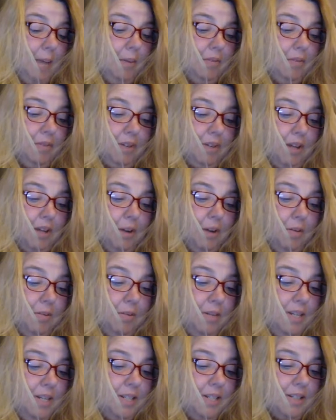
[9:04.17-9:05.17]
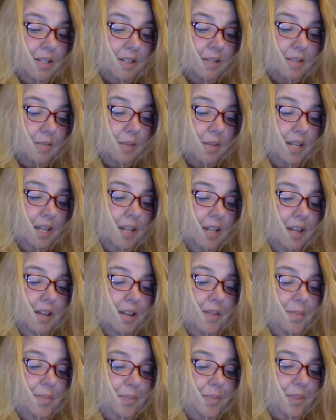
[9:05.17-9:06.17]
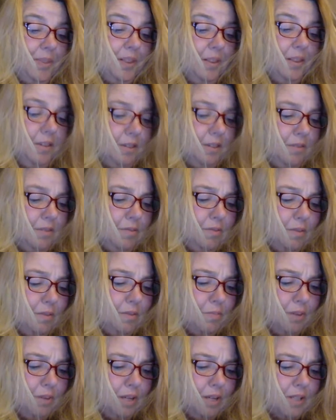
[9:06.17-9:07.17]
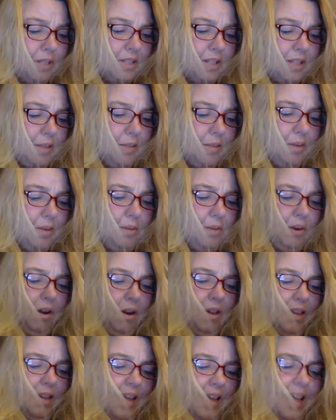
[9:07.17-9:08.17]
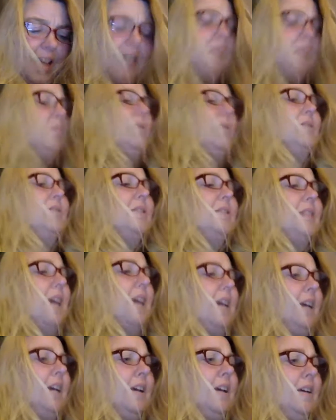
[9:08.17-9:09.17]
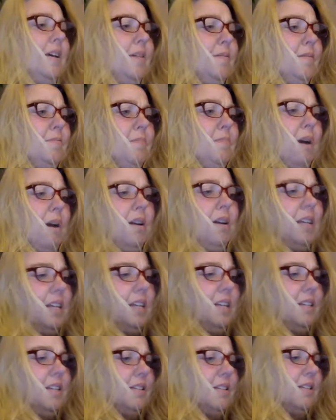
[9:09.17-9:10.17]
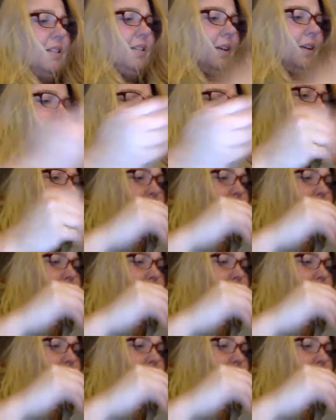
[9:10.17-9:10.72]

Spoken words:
for no reason. We learned from books that we were all animals like monkeys and goats,